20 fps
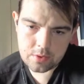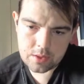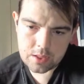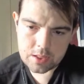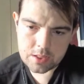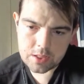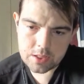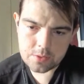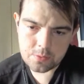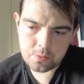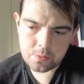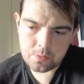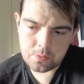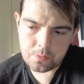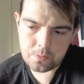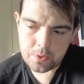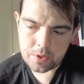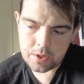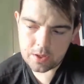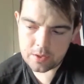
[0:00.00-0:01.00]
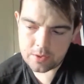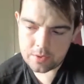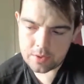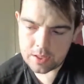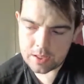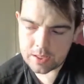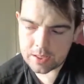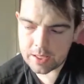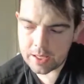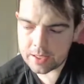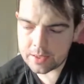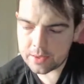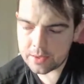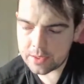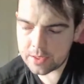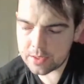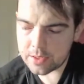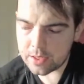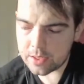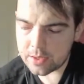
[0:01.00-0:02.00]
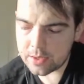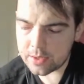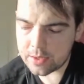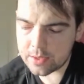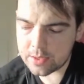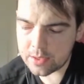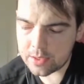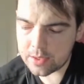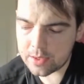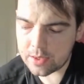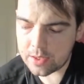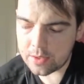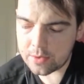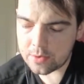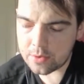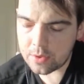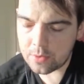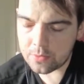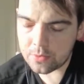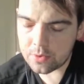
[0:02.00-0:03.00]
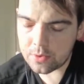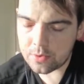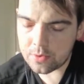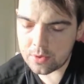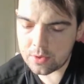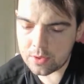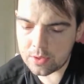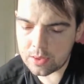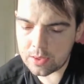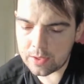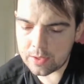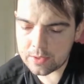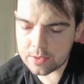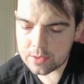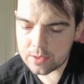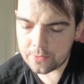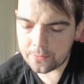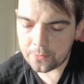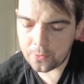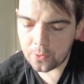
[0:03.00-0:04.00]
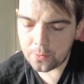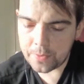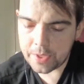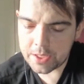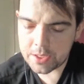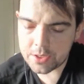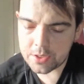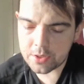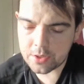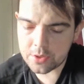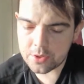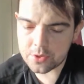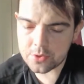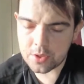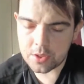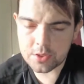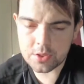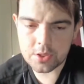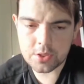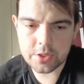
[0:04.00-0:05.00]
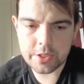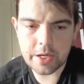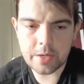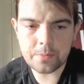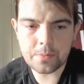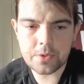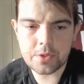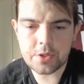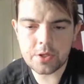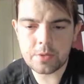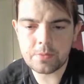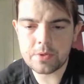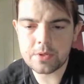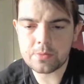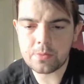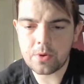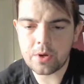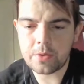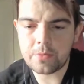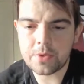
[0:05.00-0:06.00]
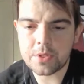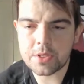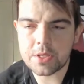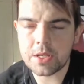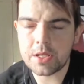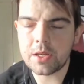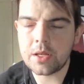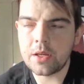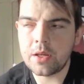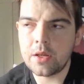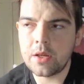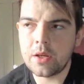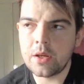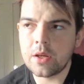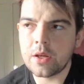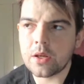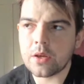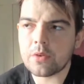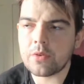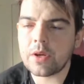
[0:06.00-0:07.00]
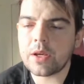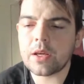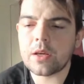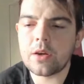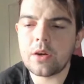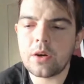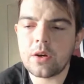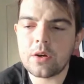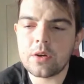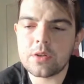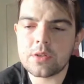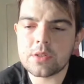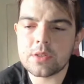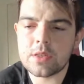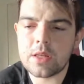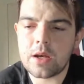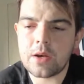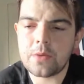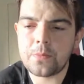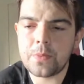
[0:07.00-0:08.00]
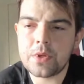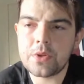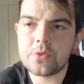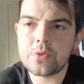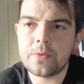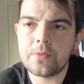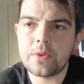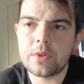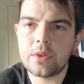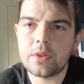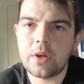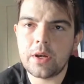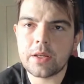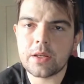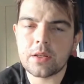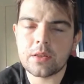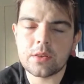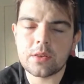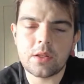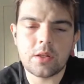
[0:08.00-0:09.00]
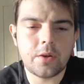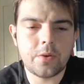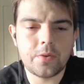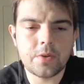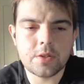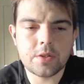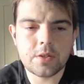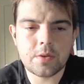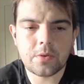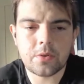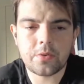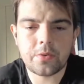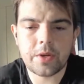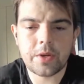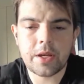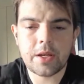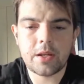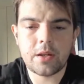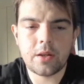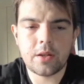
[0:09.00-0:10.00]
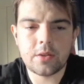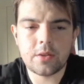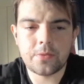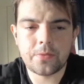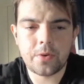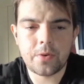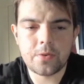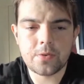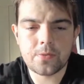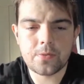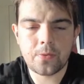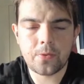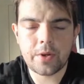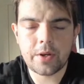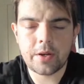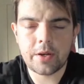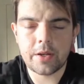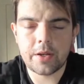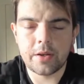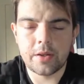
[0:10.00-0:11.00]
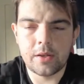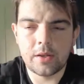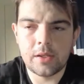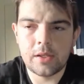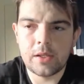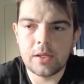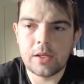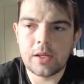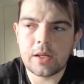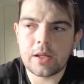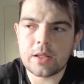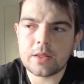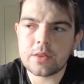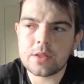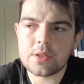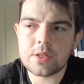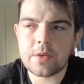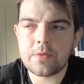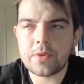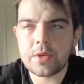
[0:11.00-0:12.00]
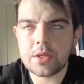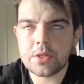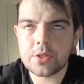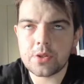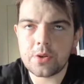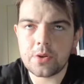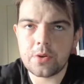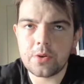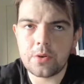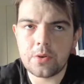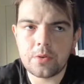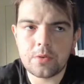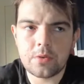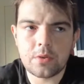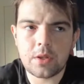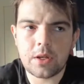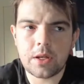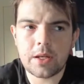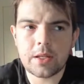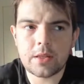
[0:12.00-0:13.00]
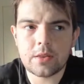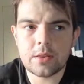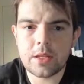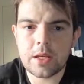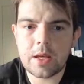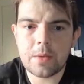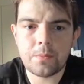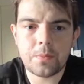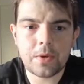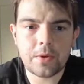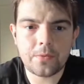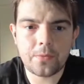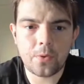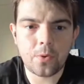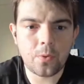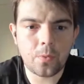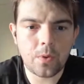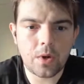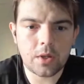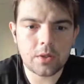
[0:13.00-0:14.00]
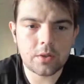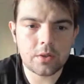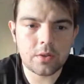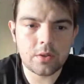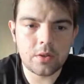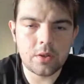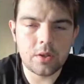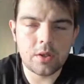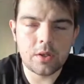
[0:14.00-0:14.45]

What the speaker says: this is, but again, and the formation of Constructors Championship is why we see great cars that have been driven like the Lotus and created like the Lotus 49, the 72, like the MP41,